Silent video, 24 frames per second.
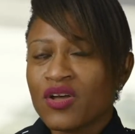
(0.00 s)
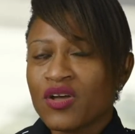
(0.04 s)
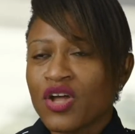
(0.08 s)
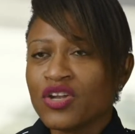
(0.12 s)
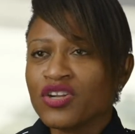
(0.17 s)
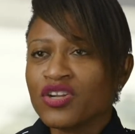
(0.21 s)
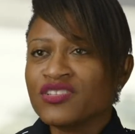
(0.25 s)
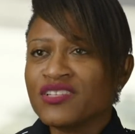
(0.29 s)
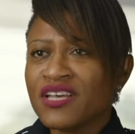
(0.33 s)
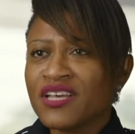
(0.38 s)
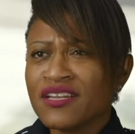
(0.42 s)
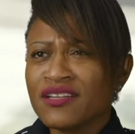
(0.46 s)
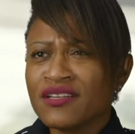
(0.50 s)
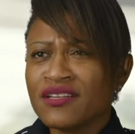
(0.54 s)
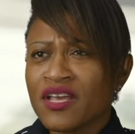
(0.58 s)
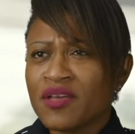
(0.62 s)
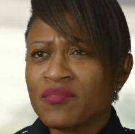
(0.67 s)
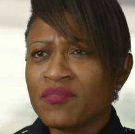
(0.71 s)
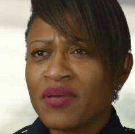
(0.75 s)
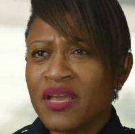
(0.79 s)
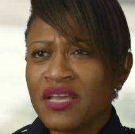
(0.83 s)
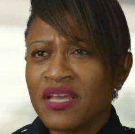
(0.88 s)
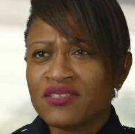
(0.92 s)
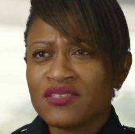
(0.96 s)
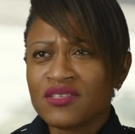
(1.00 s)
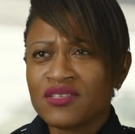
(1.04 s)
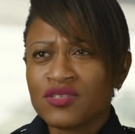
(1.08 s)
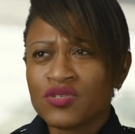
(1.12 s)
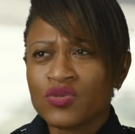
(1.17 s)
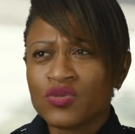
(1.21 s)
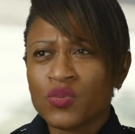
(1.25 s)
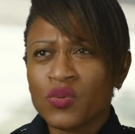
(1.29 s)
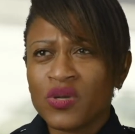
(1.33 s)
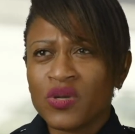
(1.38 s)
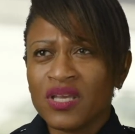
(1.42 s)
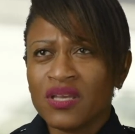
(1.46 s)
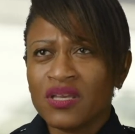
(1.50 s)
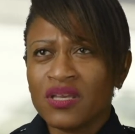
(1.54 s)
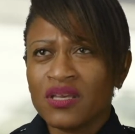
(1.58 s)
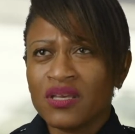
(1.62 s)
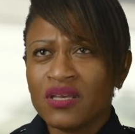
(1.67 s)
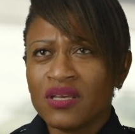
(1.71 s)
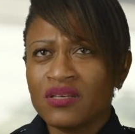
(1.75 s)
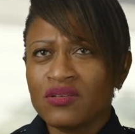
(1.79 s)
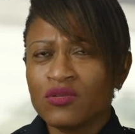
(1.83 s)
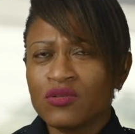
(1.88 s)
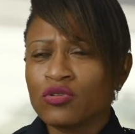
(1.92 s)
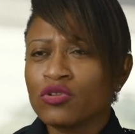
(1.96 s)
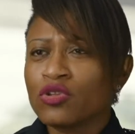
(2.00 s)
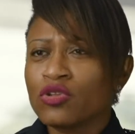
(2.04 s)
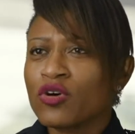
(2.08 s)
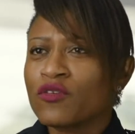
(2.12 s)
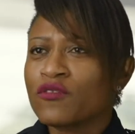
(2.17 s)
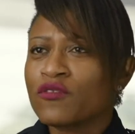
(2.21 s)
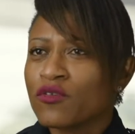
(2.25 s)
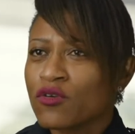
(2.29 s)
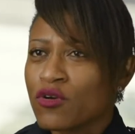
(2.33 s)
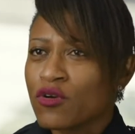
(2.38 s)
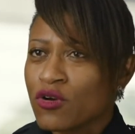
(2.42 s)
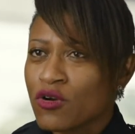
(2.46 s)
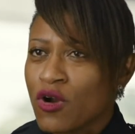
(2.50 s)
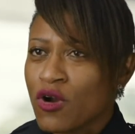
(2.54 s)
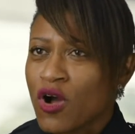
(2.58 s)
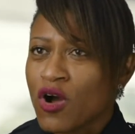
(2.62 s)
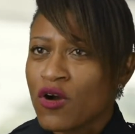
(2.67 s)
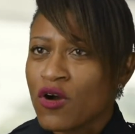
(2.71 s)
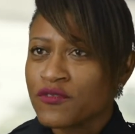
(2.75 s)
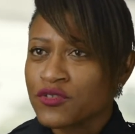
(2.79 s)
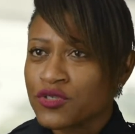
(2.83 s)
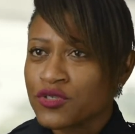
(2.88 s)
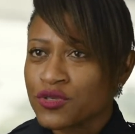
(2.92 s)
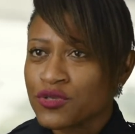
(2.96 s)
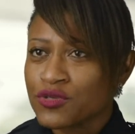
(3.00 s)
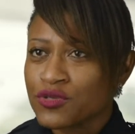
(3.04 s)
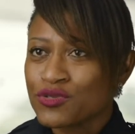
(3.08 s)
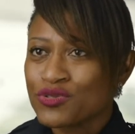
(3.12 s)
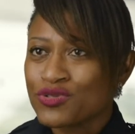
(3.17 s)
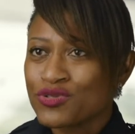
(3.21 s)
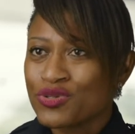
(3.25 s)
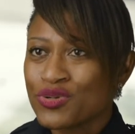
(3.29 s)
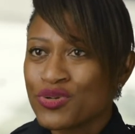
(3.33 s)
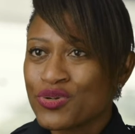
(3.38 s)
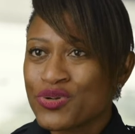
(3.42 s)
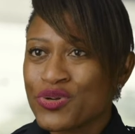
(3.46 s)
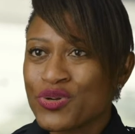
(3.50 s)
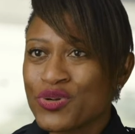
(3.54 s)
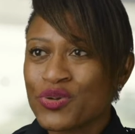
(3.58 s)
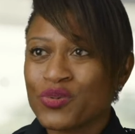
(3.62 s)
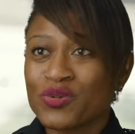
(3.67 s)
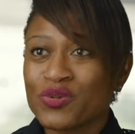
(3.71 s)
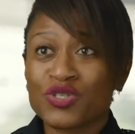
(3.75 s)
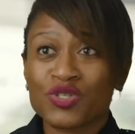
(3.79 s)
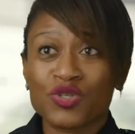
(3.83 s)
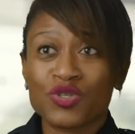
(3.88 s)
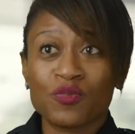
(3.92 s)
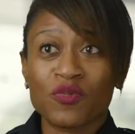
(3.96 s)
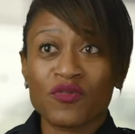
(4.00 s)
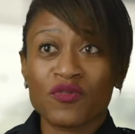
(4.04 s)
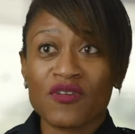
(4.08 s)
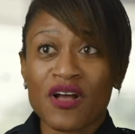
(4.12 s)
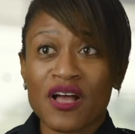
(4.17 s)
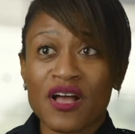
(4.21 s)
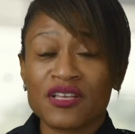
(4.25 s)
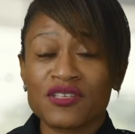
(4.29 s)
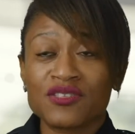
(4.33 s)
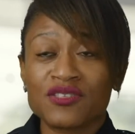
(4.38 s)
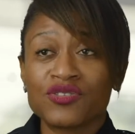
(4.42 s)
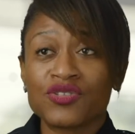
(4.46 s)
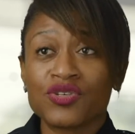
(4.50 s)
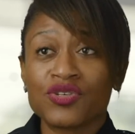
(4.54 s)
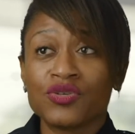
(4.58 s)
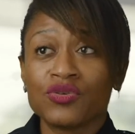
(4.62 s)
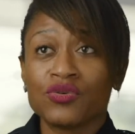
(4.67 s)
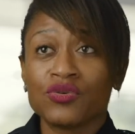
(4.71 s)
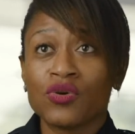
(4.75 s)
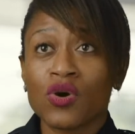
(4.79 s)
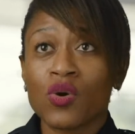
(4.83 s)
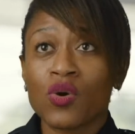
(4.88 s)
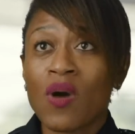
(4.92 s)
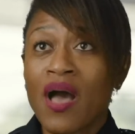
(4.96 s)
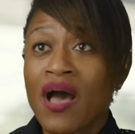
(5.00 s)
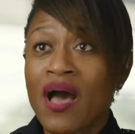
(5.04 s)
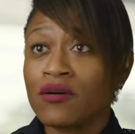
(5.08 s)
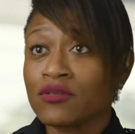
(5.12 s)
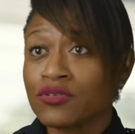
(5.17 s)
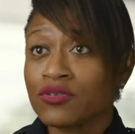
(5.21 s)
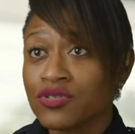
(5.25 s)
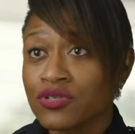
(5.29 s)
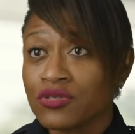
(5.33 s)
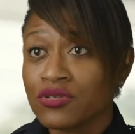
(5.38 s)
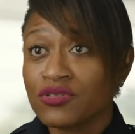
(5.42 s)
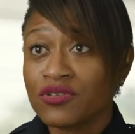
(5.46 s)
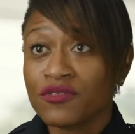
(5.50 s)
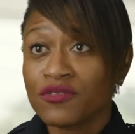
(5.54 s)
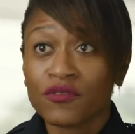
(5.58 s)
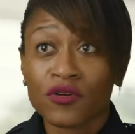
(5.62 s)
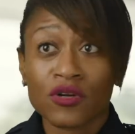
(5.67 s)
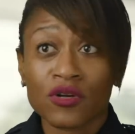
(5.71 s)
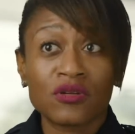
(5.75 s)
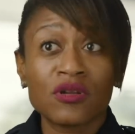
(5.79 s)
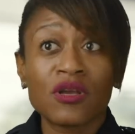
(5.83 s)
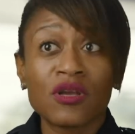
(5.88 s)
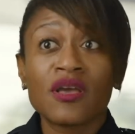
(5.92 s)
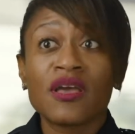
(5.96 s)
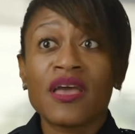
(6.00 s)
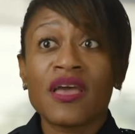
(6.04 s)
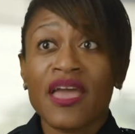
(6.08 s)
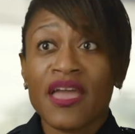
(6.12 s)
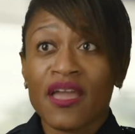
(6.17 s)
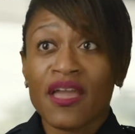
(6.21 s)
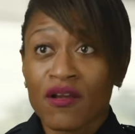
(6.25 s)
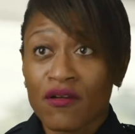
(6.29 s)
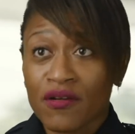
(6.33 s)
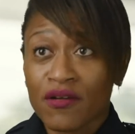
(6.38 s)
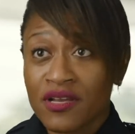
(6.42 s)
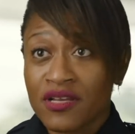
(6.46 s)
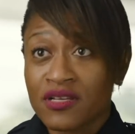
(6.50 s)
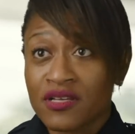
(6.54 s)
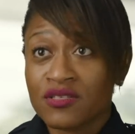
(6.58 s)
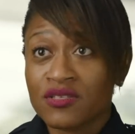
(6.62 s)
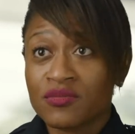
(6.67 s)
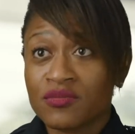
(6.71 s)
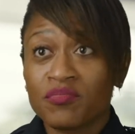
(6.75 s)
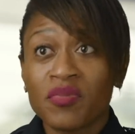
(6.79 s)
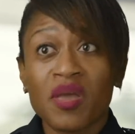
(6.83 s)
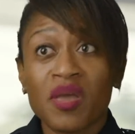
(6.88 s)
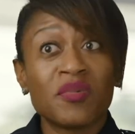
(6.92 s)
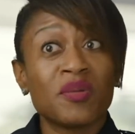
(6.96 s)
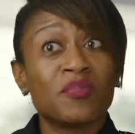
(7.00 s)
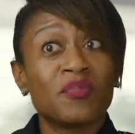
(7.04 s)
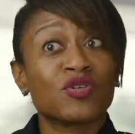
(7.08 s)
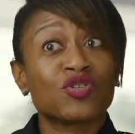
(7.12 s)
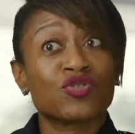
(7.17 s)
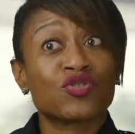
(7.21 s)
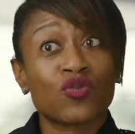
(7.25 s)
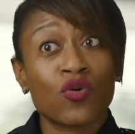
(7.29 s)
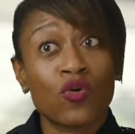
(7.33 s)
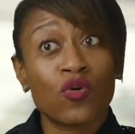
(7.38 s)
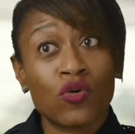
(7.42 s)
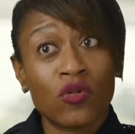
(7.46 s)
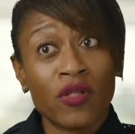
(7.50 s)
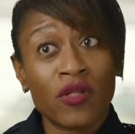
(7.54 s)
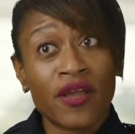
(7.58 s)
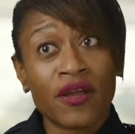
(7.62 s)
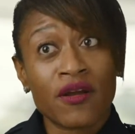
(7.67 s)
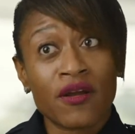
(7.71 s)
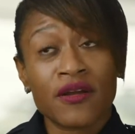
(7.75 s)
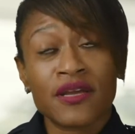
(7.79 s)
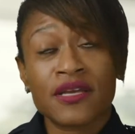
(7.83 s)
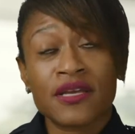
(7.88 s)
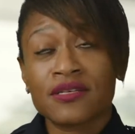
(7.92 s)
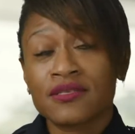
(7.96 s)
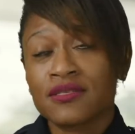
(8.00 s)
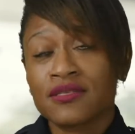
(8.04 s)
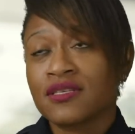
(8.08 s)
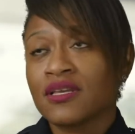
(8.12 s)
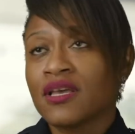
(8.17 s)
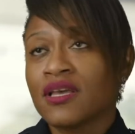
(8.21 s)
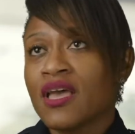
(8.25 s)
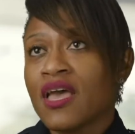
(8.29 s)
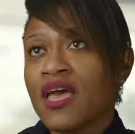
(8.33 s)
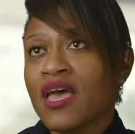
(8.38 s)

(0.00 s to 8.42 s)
On a day-to-day -day basis, we look for officers who we supervise to go out to different areas, maybe patrol areas,